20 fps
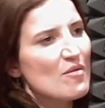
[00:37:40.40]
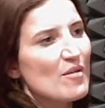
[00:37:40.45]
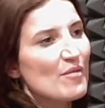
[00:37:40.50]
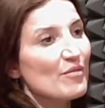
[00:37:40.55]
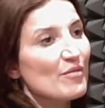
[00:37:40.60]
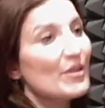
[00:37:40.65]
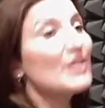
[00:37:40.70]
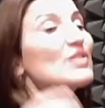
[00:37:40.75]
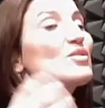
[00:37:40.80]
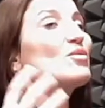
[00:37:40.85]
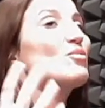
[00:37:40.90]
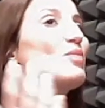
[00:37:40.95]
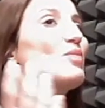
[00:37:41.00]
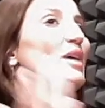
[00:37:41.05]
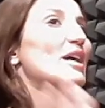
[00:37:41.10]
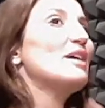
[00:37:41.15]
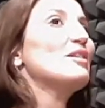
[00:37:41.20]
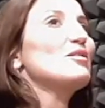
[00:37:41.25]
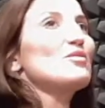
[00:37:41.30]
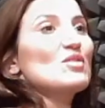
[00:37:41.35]
There's a
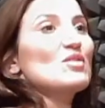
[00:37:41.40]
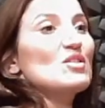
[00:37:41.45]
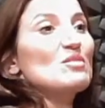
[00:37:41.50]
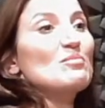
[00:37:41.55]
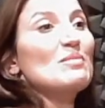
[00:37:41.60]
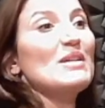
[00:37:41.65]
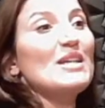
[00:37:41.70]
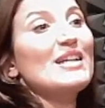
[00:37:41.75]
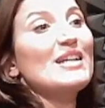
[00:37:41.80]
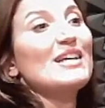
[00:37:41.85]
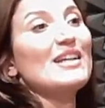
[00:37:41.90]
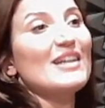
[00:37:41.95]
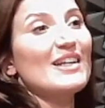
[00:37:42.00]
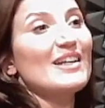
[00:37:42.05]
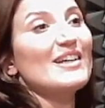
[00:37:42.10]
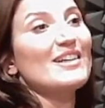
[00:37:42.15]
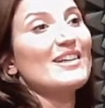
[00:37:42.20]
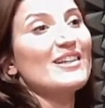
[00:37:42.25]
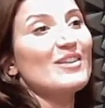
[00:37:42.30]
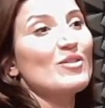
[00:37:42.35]
way of
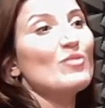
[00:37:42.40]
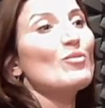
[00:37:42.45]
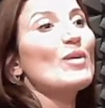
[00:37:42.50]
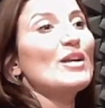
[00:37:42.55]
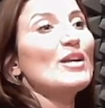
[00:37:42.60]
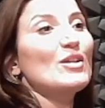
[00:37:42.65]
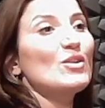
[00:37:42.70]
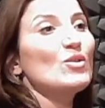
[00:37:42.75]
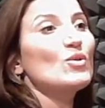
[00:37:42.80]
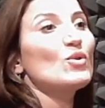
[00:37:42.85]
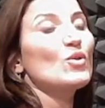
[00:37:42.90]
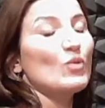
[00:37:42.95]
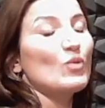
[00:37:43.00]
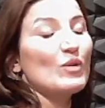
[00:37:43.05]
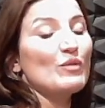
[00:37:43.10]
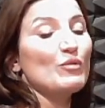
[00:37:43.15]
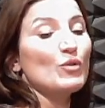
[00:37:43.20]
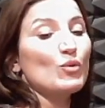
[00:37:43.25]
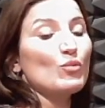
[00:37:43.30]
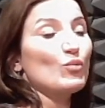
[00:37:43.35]
speaking
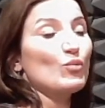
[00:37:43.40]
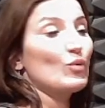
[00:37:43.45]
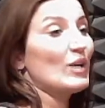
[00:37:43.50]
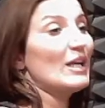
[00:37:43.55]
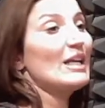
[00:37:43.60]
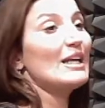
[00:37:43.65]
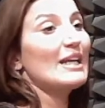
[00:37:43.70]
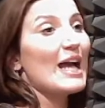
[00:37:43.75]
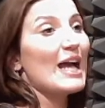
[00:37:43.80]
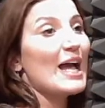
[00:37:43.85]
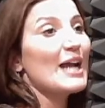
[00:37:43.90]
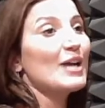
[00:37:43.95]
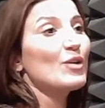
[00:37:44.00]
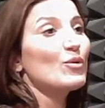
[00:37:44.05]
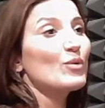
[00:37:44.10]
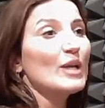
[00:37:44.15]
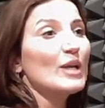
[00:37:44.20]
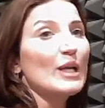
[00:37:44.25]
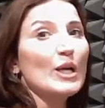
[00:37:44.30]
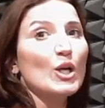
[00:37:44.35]
if you're really
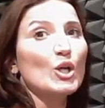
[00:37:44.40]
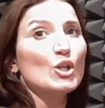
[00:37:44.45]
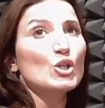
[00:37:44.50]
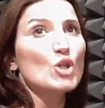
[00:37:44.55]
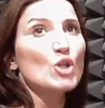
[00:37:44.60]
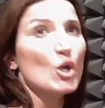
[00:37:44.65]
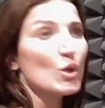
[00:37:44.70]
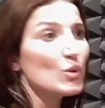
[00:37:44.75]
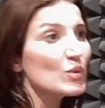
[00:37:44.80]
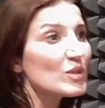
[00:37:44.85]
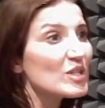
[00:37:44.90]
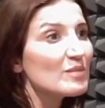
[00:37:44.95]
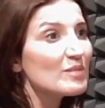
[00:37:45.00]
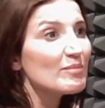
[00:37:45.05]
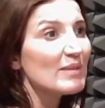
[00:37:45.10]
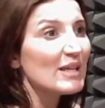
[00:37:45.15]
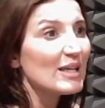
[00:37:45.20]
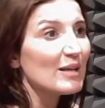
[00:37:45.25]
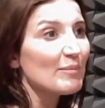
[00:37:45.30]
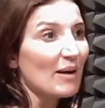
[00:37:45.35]
angry, don't
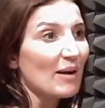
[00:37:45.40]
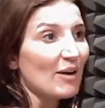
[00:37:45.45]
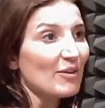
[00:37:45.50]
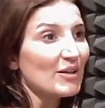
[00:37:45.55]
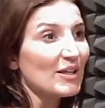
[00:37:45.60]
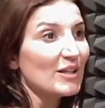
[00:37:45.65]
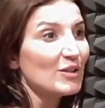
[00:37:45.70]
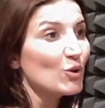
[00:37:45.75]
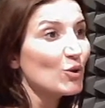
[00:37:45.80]
speak about it.